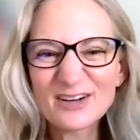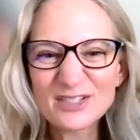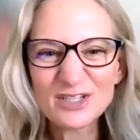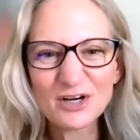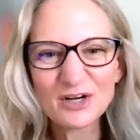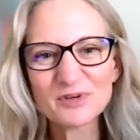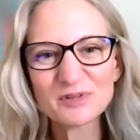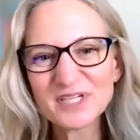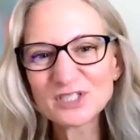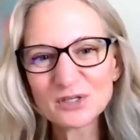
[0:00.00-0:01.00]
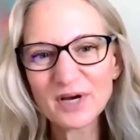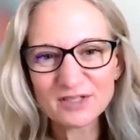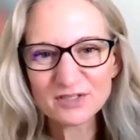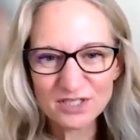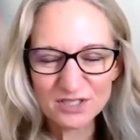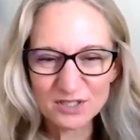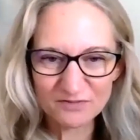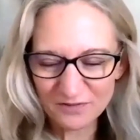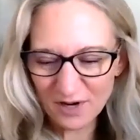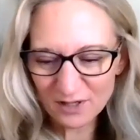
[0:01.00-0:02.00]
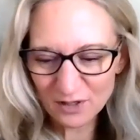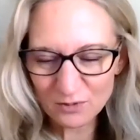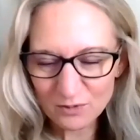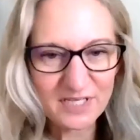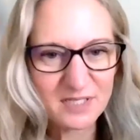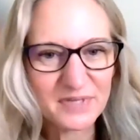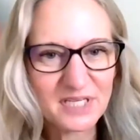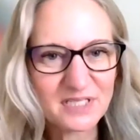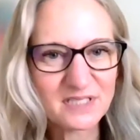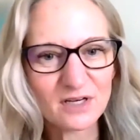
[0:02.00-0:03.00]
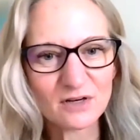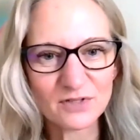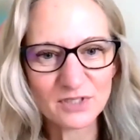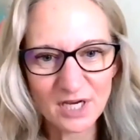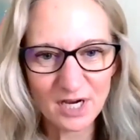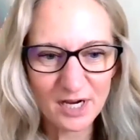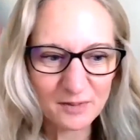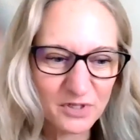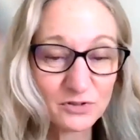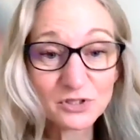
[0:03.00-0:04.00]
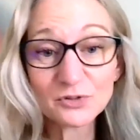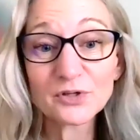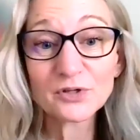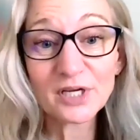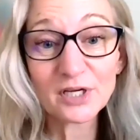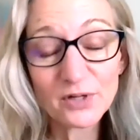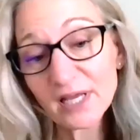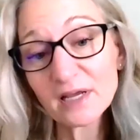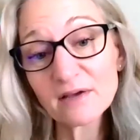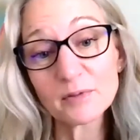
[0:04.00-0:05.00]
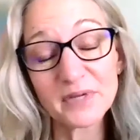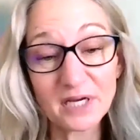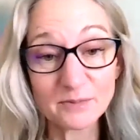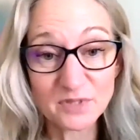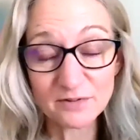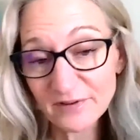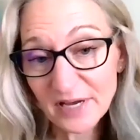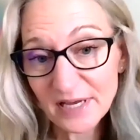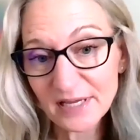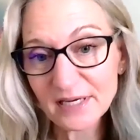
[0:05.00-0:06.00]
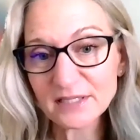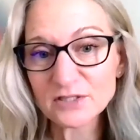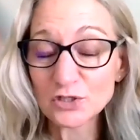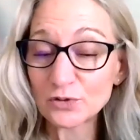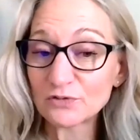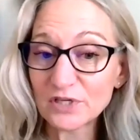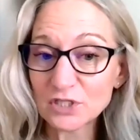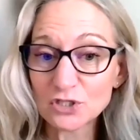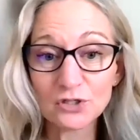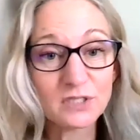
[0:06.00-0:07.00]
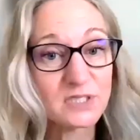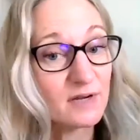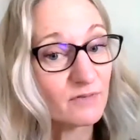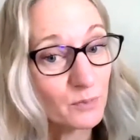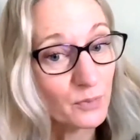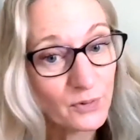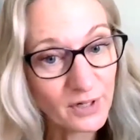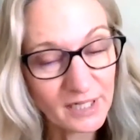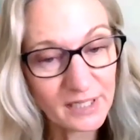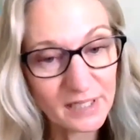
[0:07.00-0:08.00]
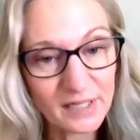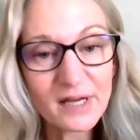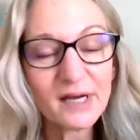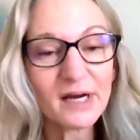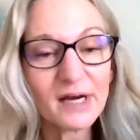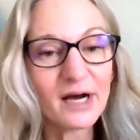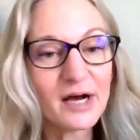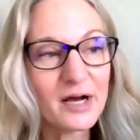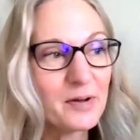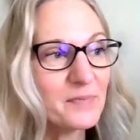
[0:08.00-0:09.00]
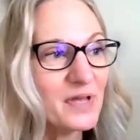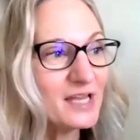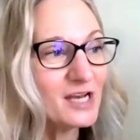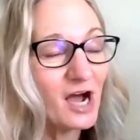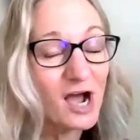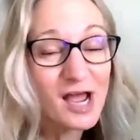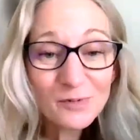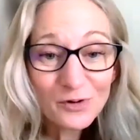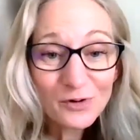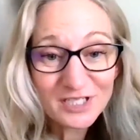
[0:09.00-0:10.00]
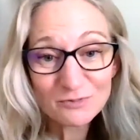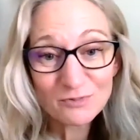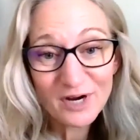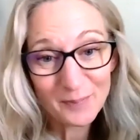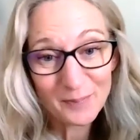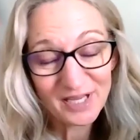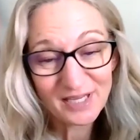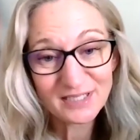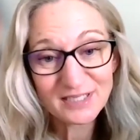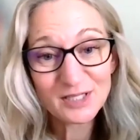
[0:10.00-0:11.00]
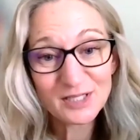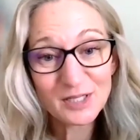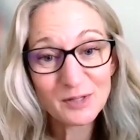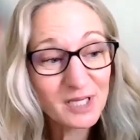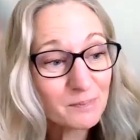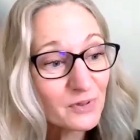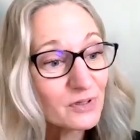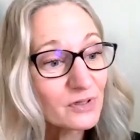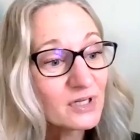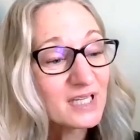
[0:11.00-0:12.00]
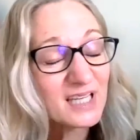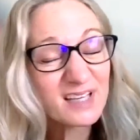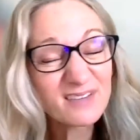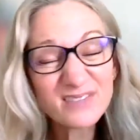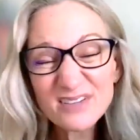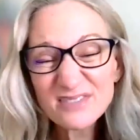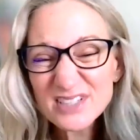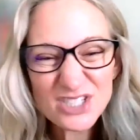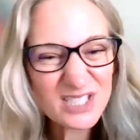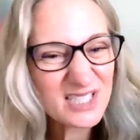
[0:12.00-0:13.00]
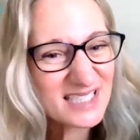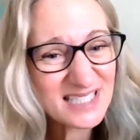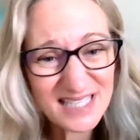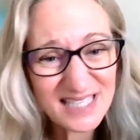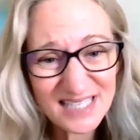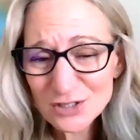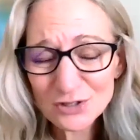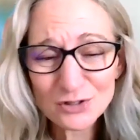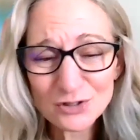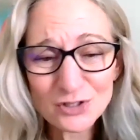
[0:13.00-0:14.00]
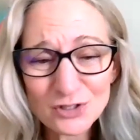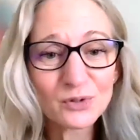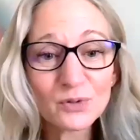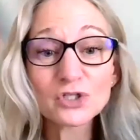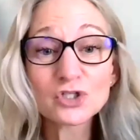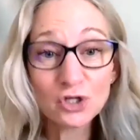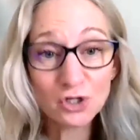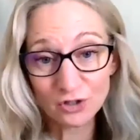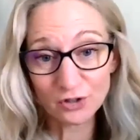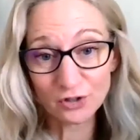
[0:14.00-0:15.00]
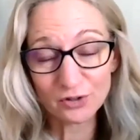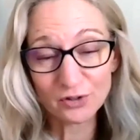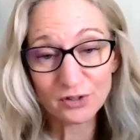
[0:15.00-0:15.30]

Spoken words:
how it started with me too. I used to follow recipes. And then over time you get creative. It becomes fun. It's a new adventure. It's never boring. And I am going to recommend that people, even if it's just a sentence or two, journal.